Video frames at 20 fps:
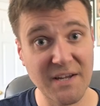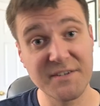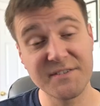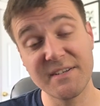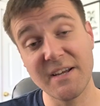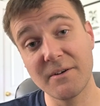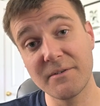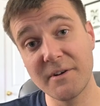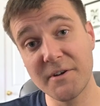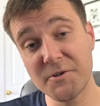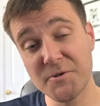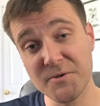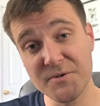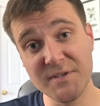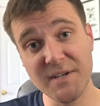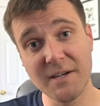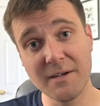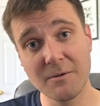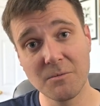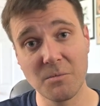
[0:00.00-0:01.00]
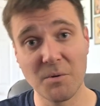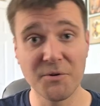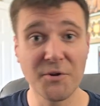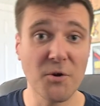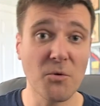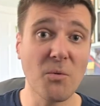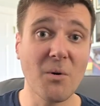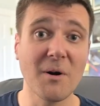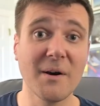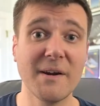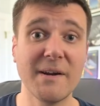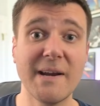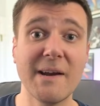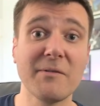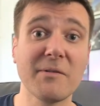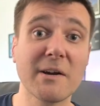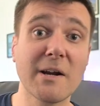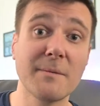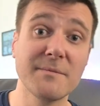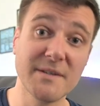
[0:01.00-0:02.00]
Sound interesting? Well, don't worry, it
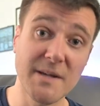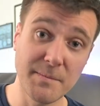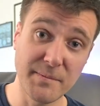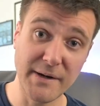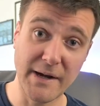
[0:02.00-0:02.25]
never comes up